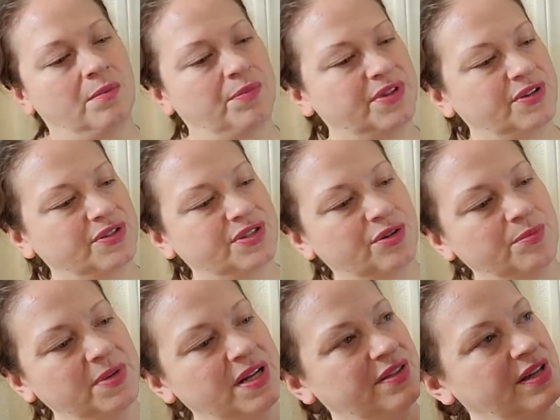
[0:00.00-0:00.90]
But there's so
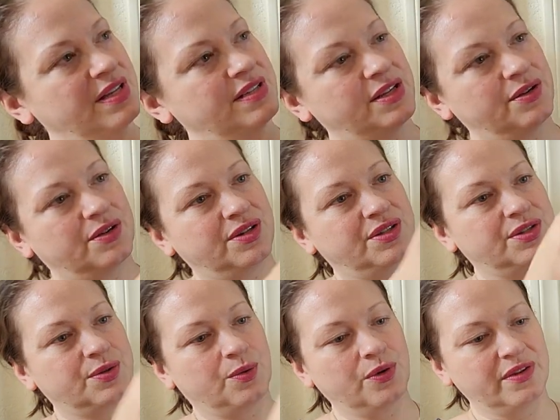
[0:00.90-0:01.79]
many things that you could
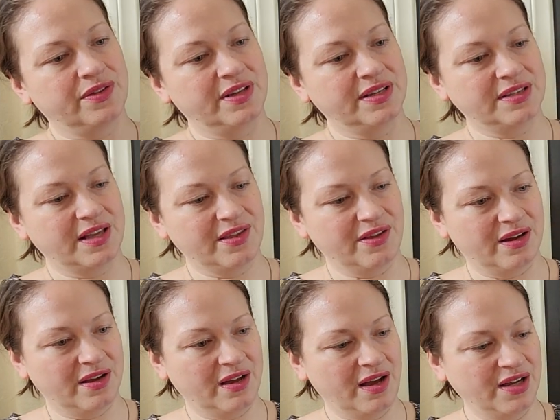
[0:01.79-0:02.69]
store in this. I
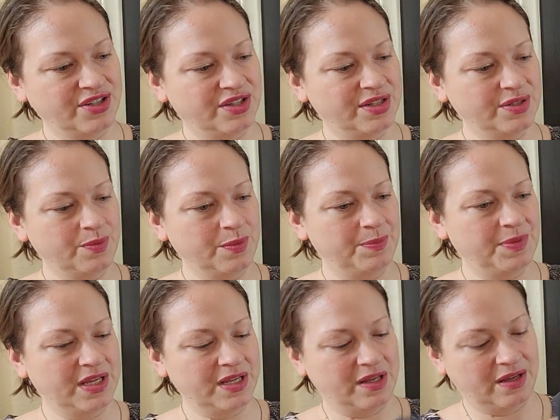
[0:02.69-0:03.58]
thought, gosh, this would
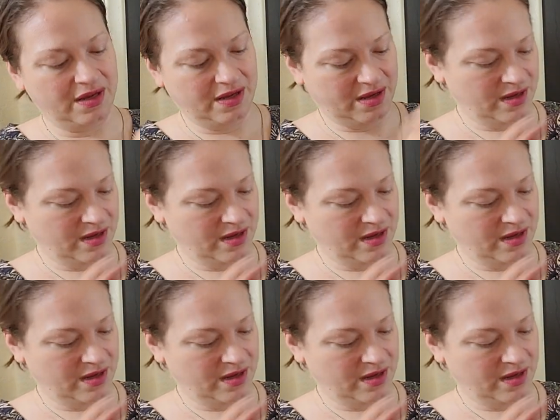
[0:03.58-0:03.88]
be